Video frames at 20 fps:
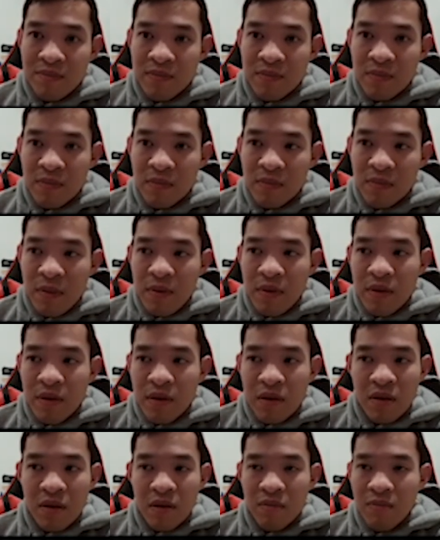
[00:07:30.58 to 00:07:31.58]

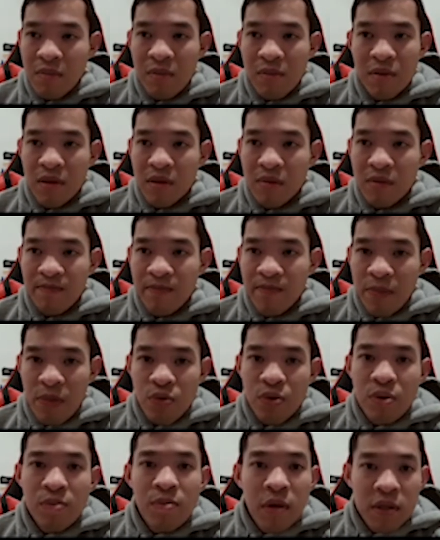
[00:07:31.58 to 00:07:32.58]
maybe
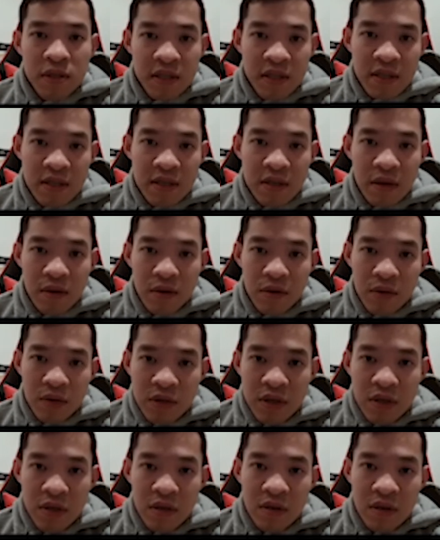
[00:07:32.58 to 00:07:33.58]
3 months to get to Town Hall
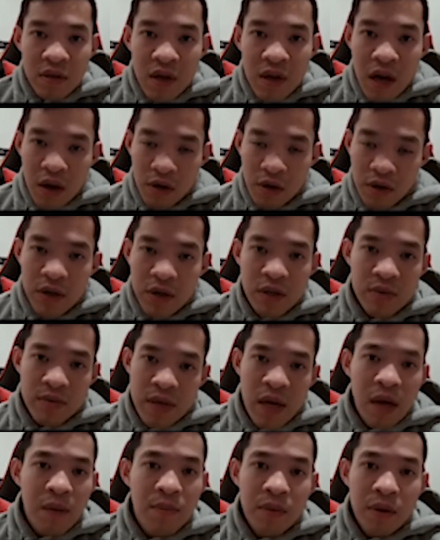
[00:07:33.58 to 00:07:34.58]
13. How crazy would
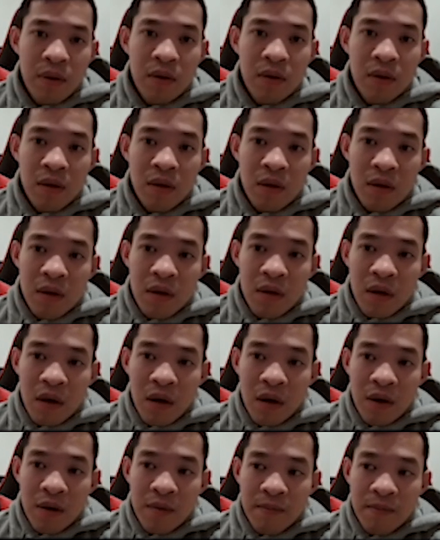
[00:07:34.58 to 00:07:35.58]
that be?
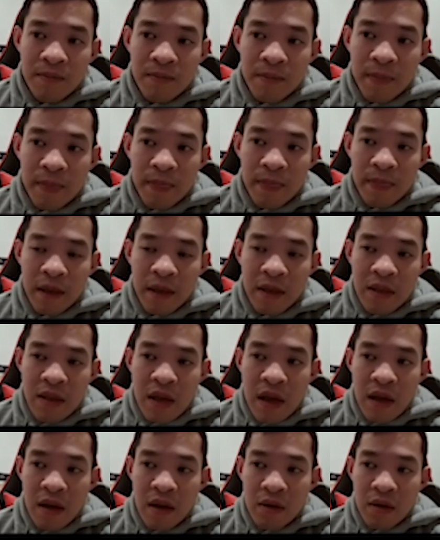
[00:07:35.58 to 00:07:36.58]
And
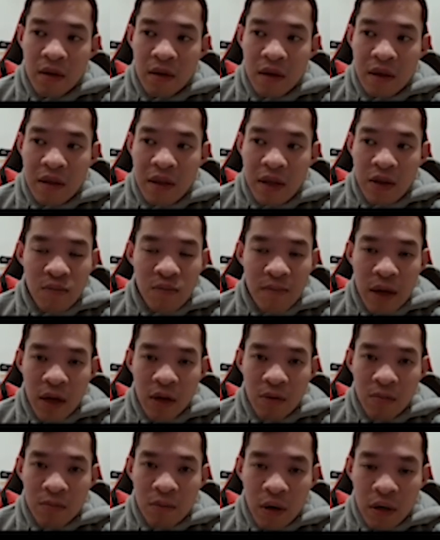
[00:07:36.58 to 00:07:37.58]
then you make
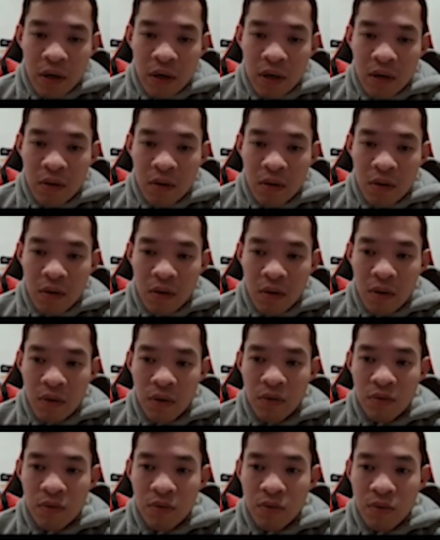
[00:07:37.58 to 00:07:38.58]
your money
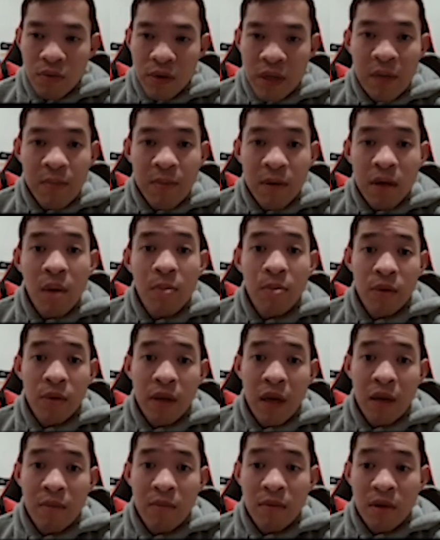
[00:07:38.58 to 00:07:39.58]
through keeping up with the
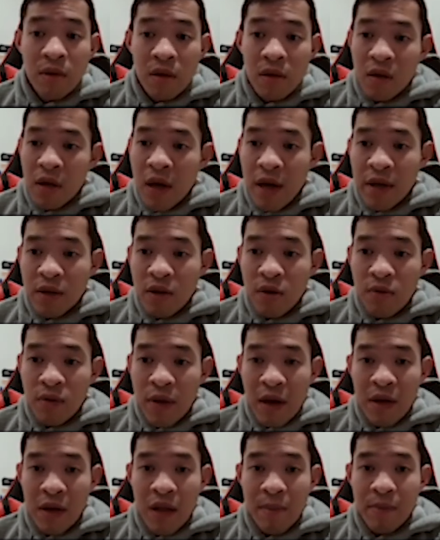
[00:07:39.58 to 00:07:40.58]
game. I know that
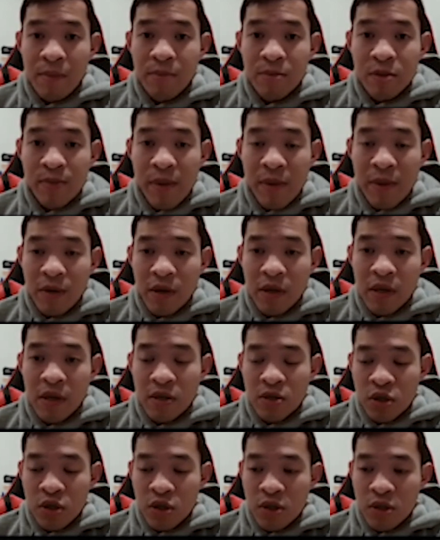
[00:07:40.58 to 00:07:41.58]
a lot of people spent money
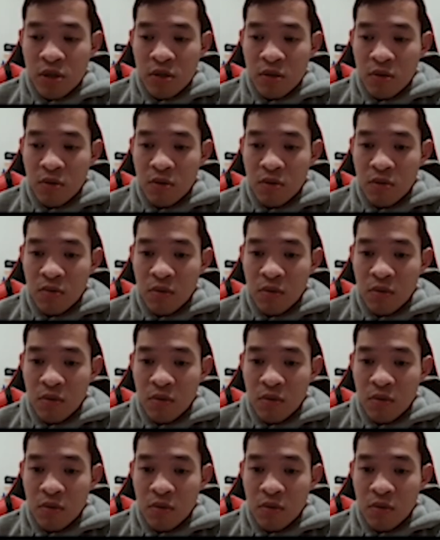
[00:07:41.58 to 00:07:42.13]
just to